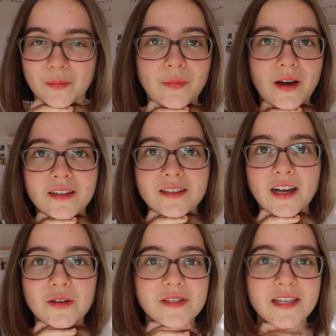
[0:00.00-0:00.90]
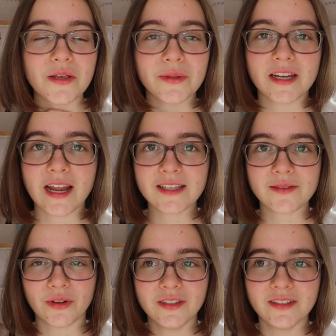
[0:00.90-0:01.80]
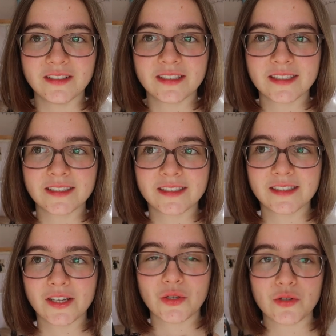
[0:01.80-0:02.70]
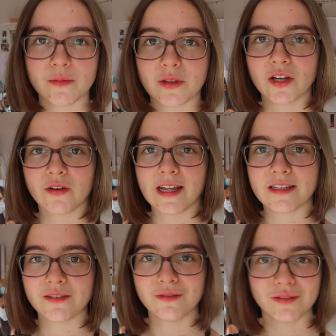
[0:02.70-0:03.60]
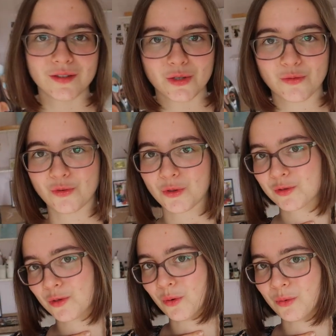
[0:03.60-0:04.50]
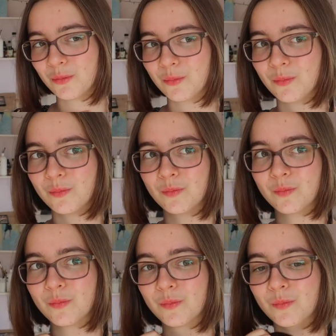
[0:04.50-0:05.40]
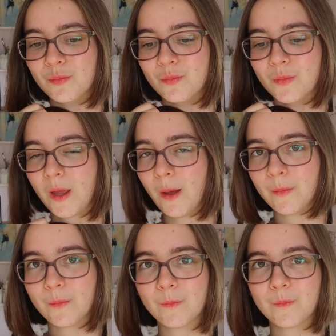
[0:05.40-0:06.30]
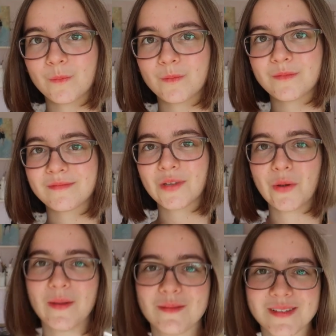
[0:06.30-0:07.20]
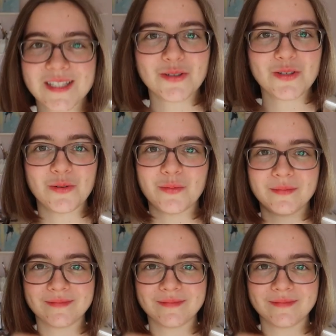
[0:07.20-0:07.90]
But I'll see you in the next one. Do something creative, it's good for your soul. Yeah, okay, see you soon.